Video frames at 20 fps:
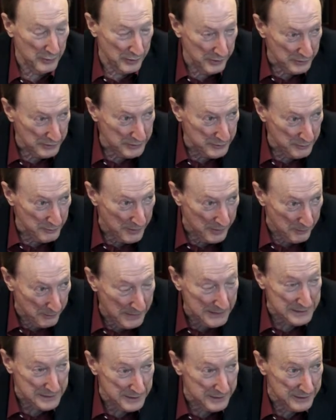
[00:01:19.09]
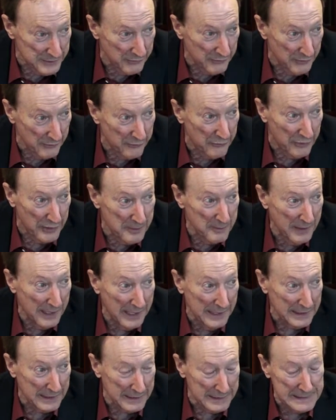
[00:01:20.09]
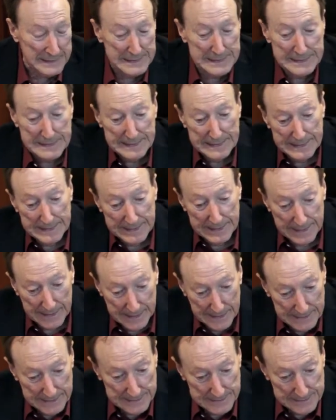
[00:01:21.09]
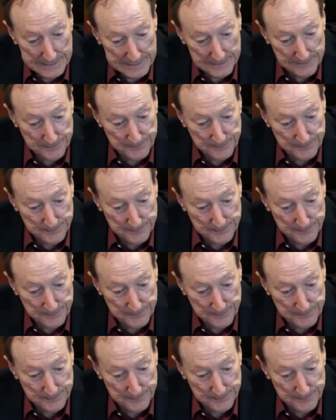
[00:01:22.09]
the message of the free market. And